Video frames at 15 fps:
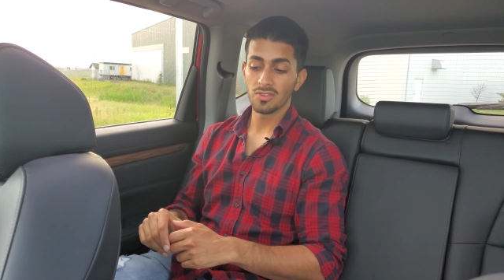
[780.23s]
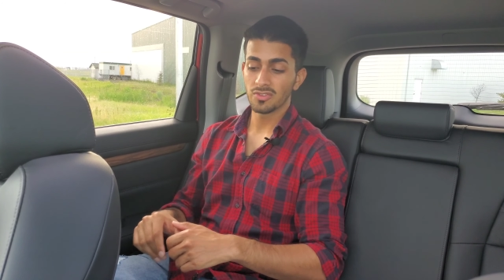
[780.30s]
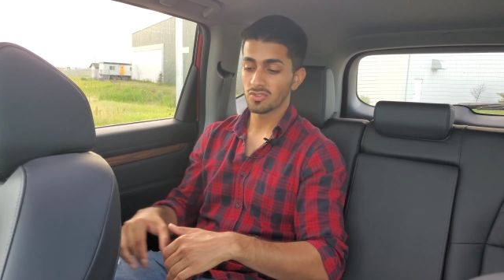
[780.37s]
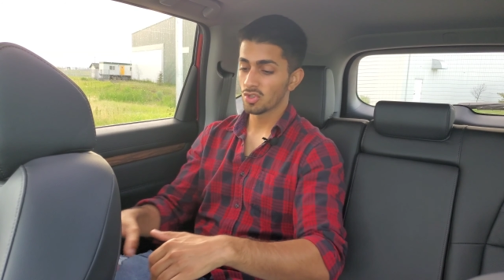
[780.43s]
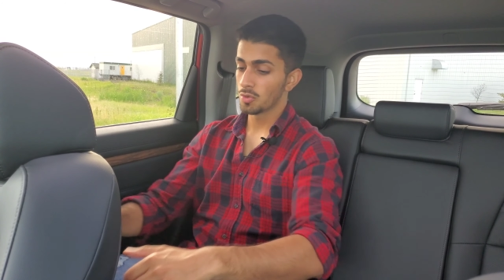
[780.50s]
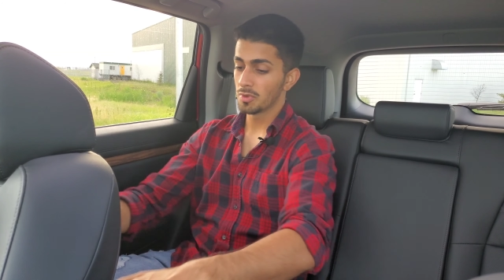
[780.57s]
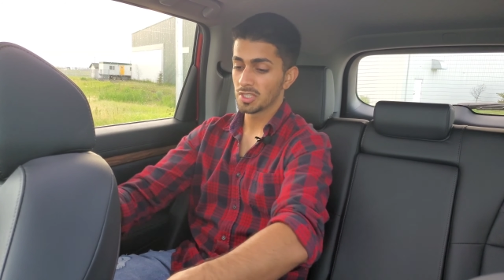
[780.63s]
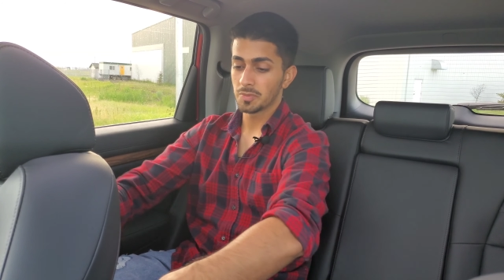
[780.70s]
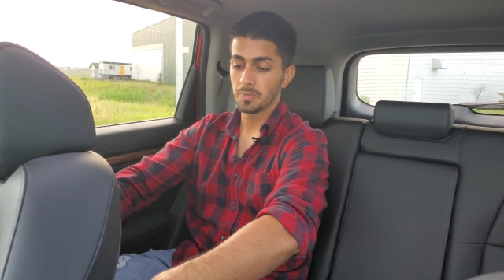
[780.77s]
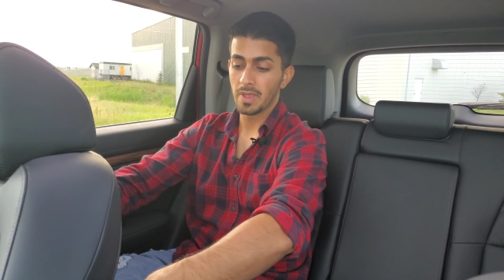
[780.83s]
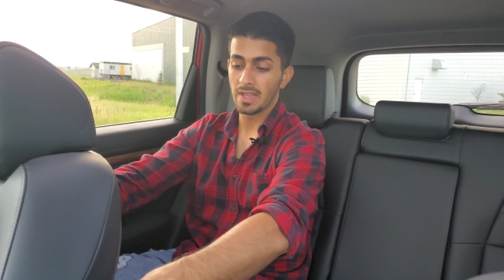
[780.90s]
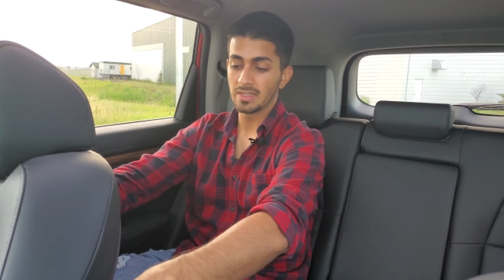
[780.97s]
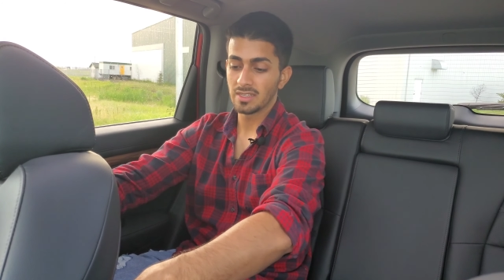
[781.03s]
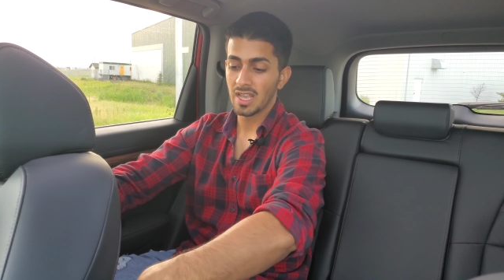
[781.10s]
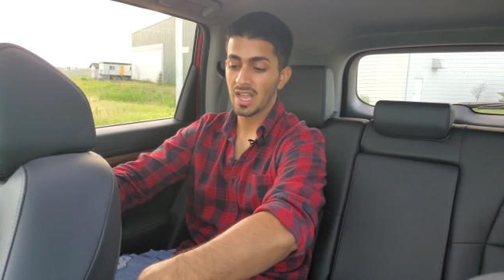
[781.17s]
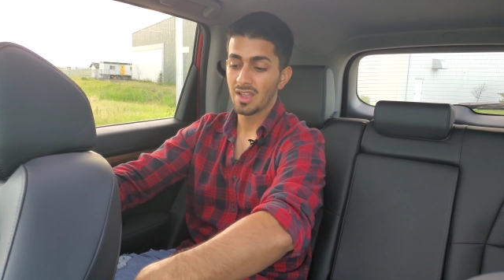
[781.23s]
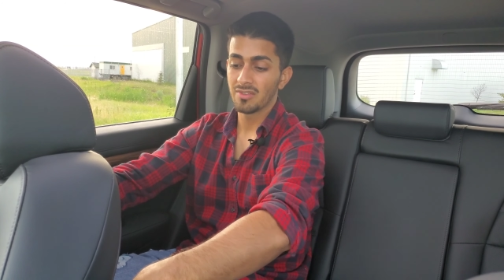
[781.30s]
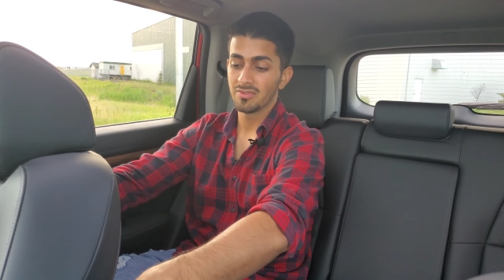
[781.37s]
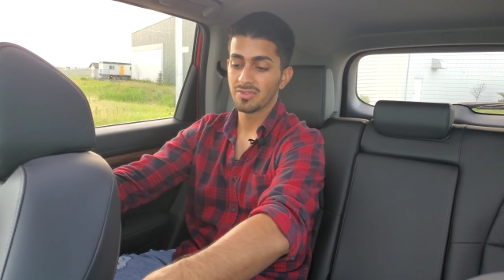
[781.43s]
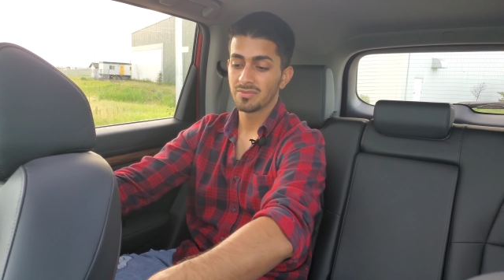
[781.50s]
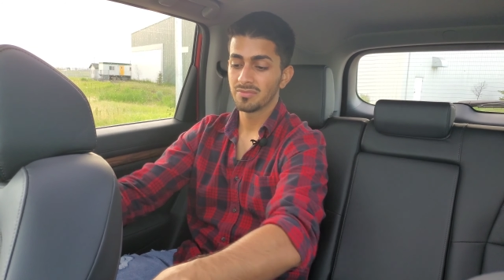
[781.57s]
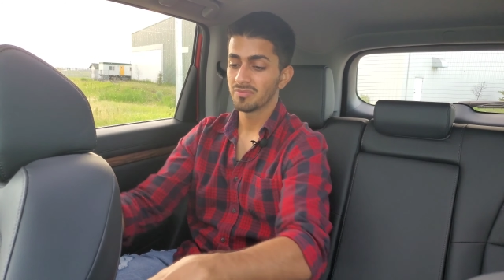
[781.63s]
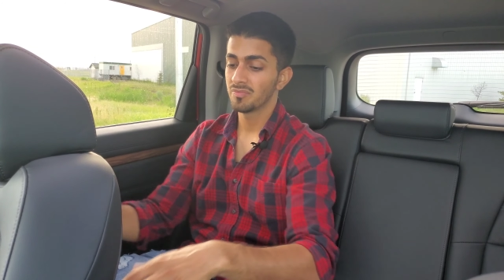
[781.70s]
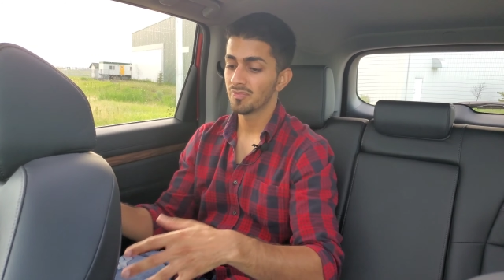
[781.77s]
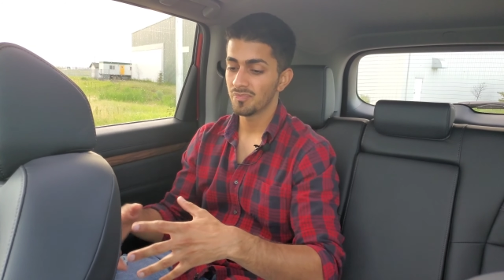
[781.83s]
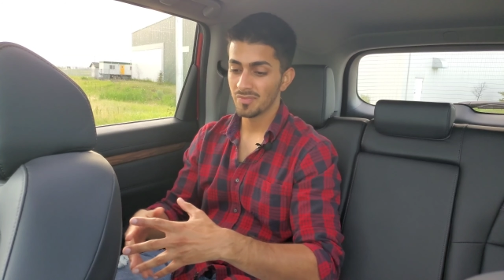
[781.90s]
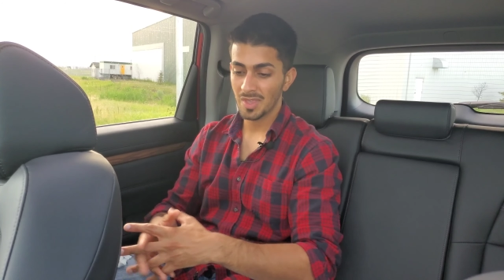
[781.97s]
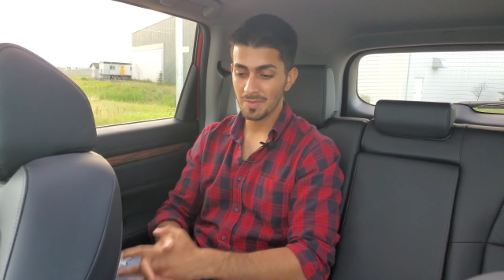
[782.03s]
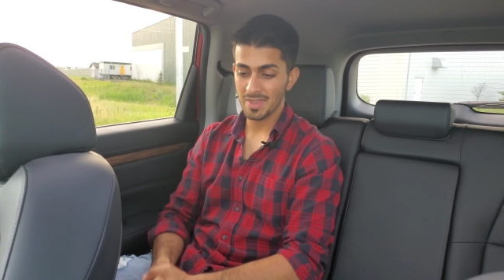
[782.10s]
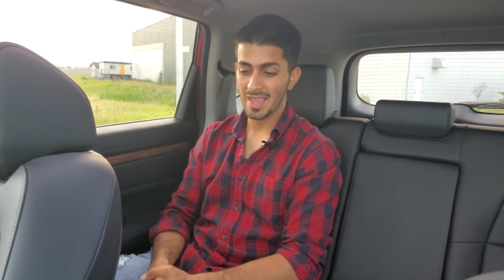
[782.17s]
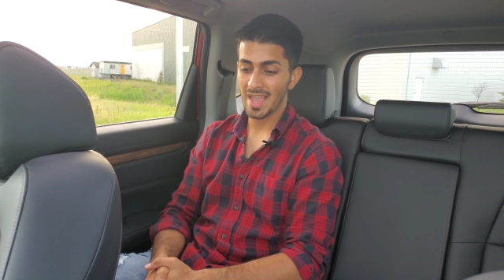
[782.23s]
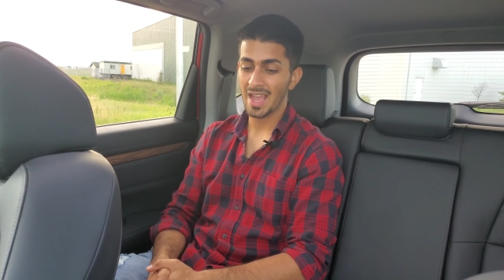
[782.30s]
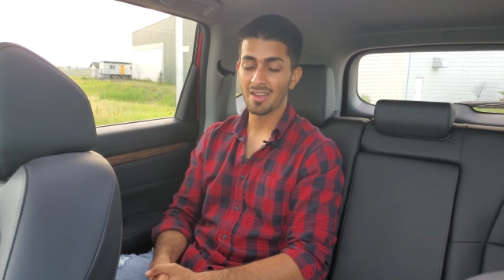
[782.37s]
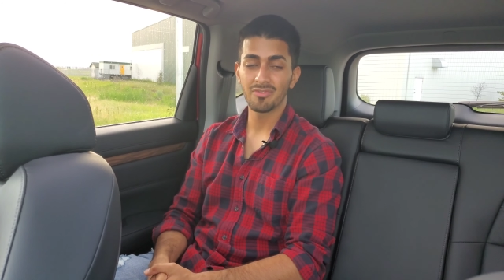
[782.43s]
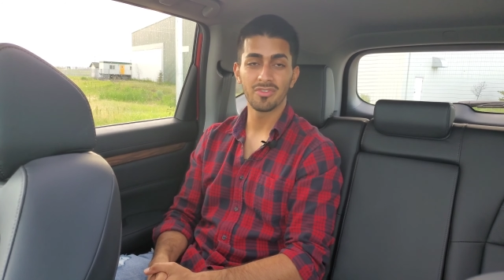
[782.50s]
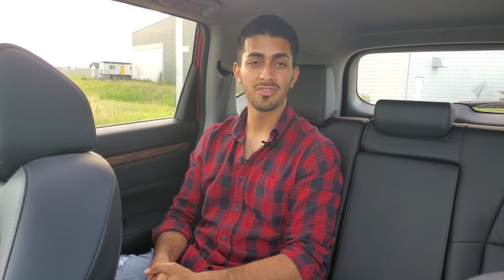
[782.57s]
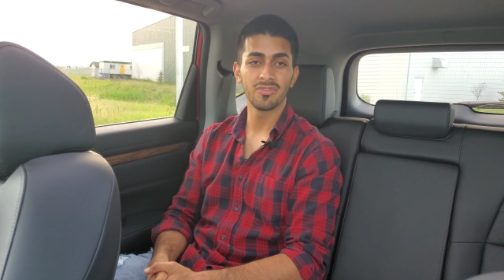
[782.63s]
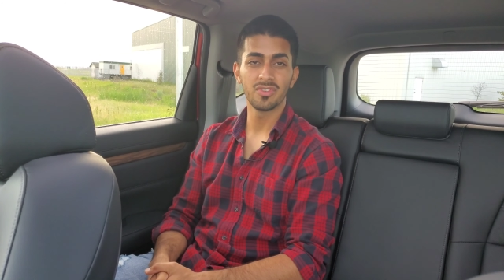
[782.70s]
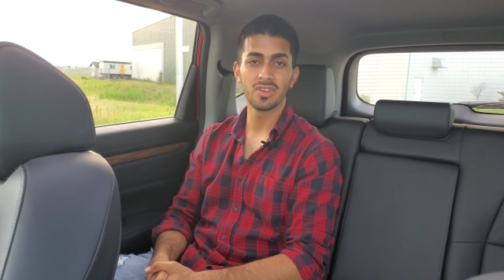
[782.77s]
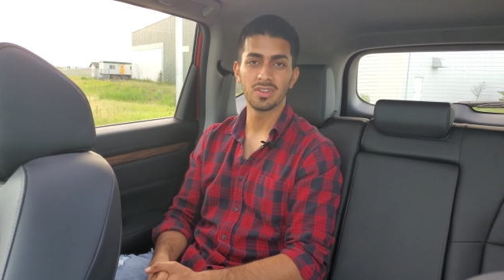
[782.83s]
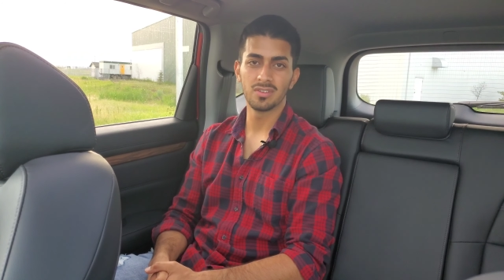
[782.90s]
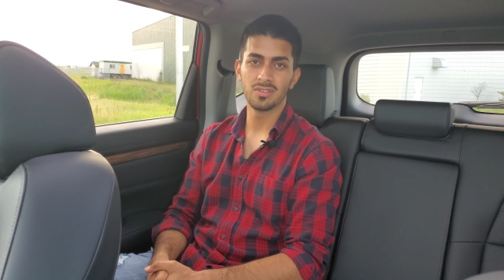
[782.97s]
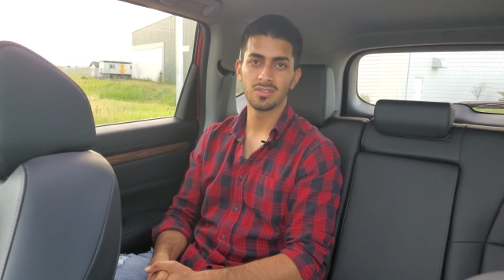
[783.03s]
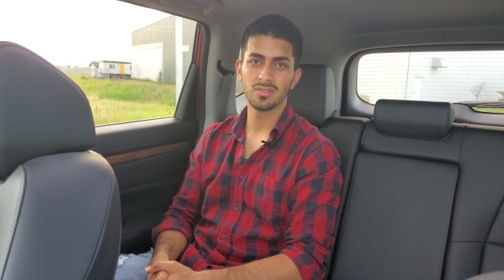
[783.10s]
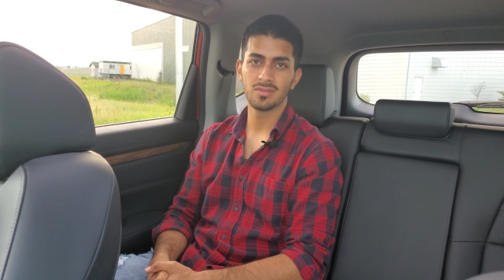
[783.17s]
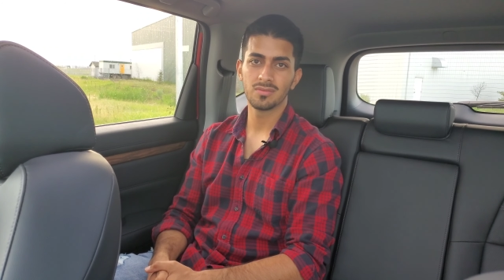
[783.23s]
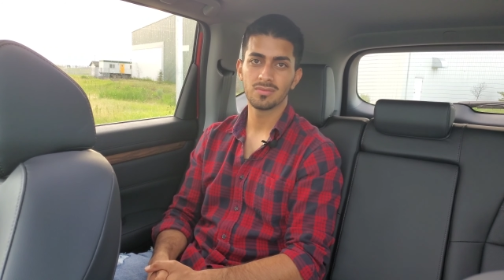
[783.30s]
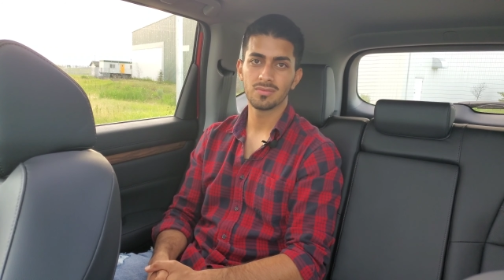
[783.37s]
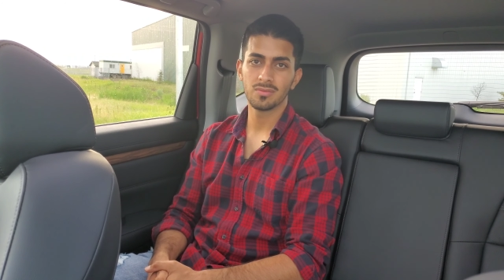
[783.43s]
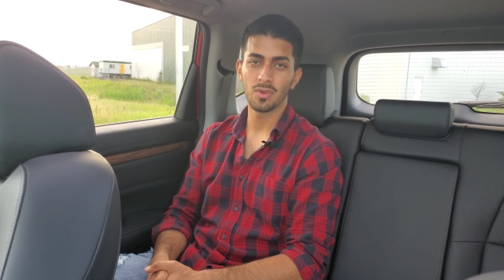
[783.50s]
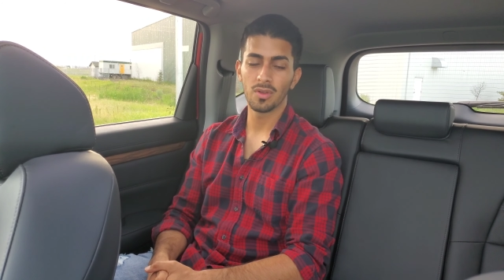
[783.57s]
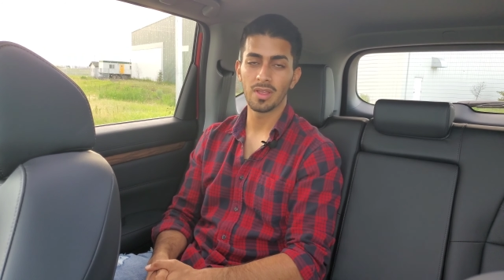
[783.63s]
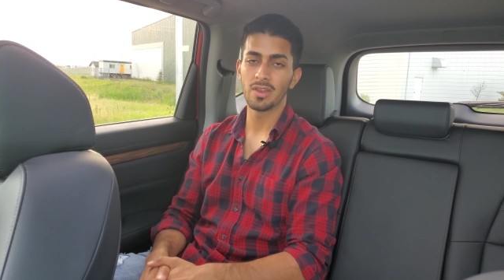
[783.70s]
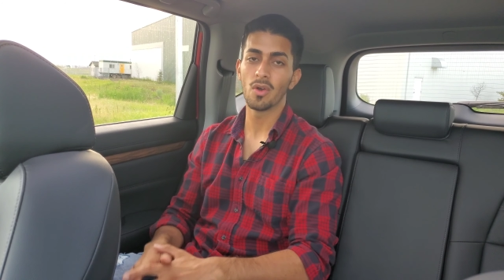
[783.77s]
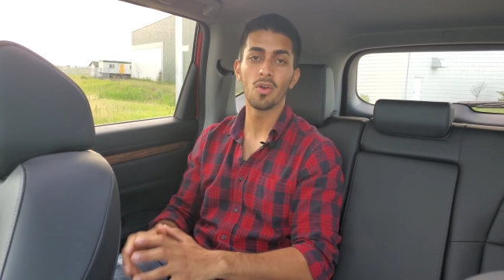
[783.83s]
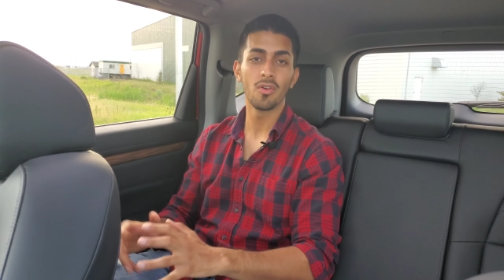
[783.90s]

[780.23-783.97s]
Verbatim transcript: so much space. I have maybe half a foot and